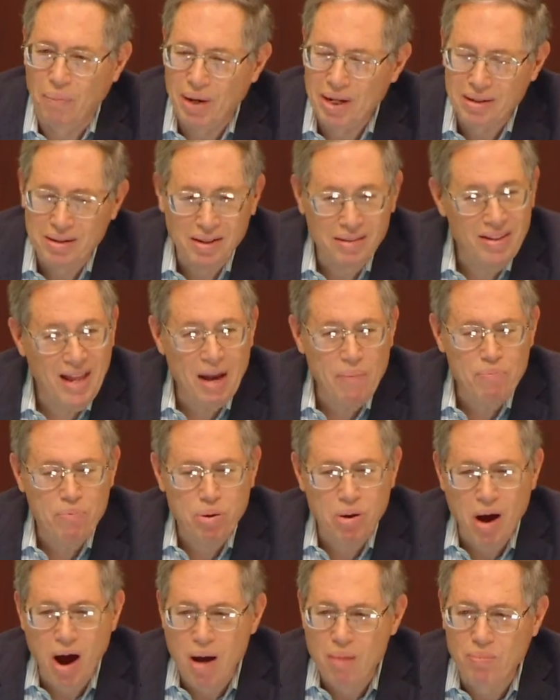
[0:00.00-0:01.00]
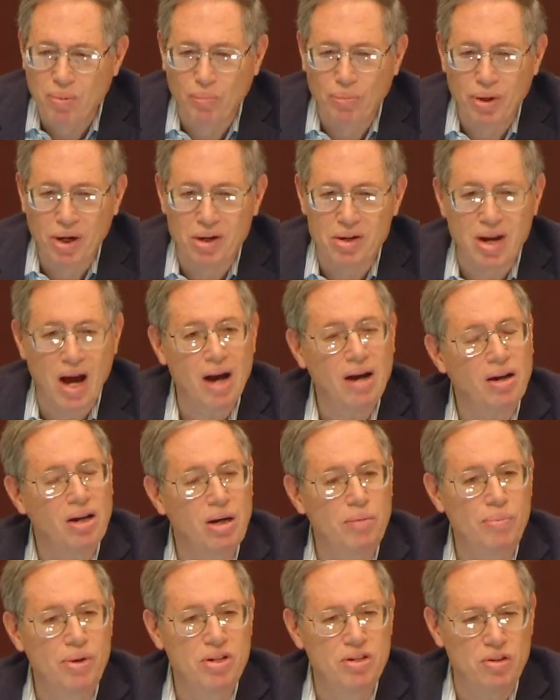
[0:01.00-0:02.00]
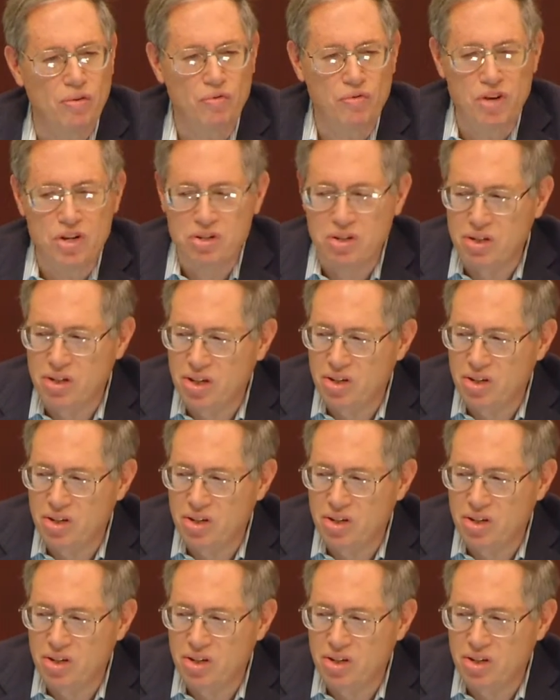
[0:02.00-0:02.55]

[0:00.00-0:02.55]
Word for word: But they probably are not going to be sufficient